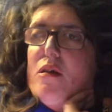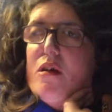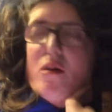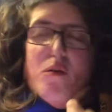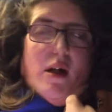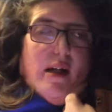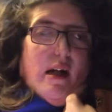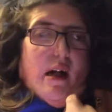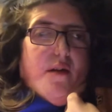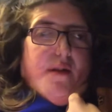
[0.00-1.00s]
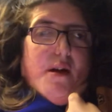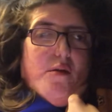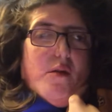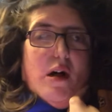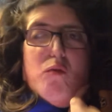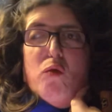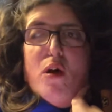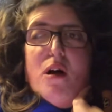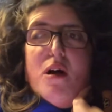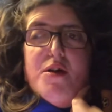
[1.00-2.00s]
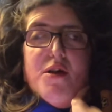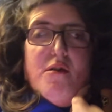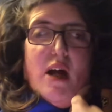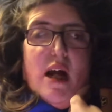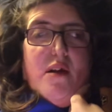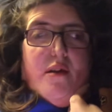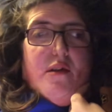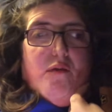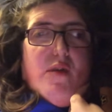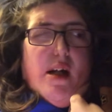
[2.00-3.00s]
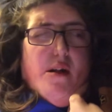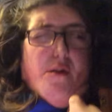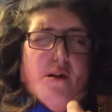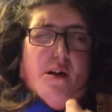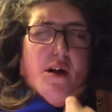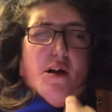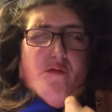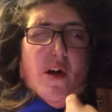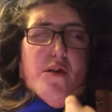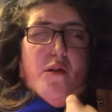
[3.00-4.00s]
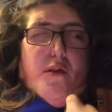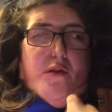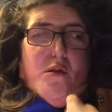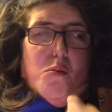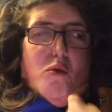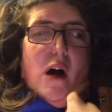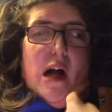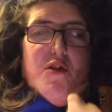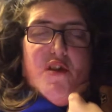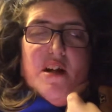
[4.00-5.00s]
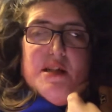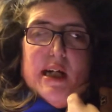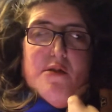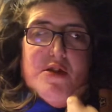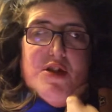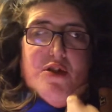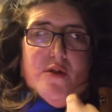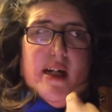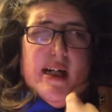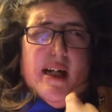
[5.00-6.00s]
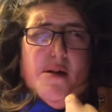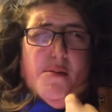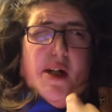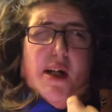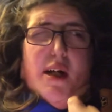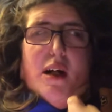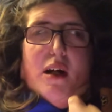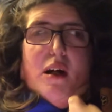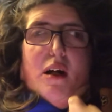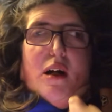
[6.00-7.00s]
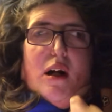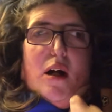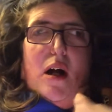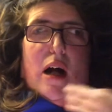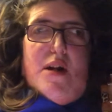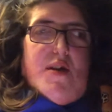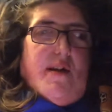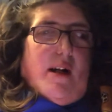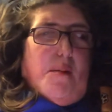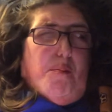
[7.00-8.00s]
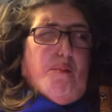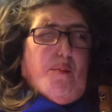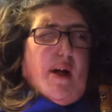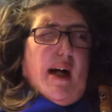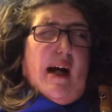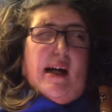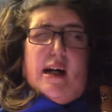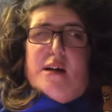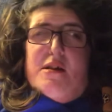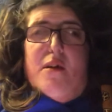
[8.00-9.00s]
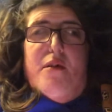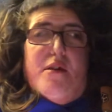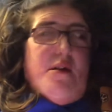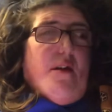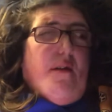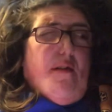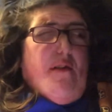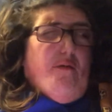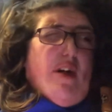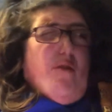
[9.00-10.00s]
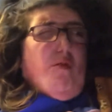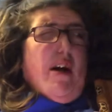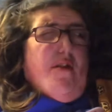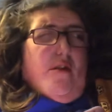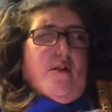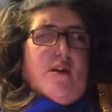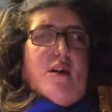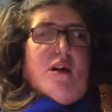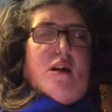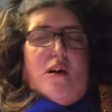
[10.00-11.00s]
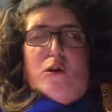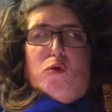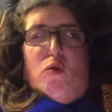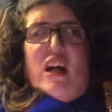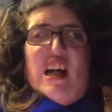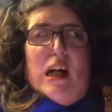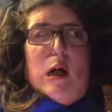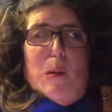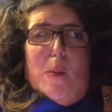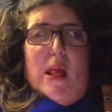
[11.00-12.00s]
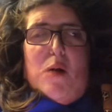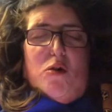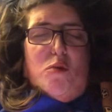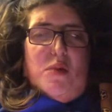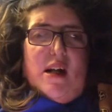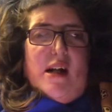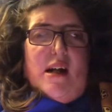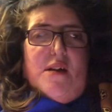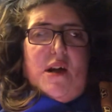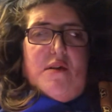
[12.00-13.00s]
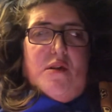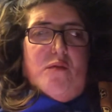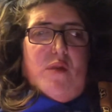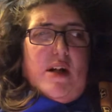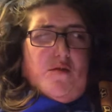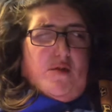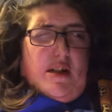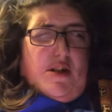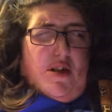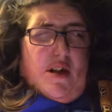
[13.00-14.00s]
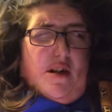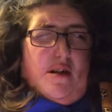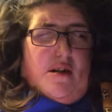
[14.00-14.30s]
Alright guys, so uh, we're under a severe thunderstorm watch until 2 a.m. I just got back and there's another severe weather on the way. Uh, I'm hoping it doesn't affect Wichita.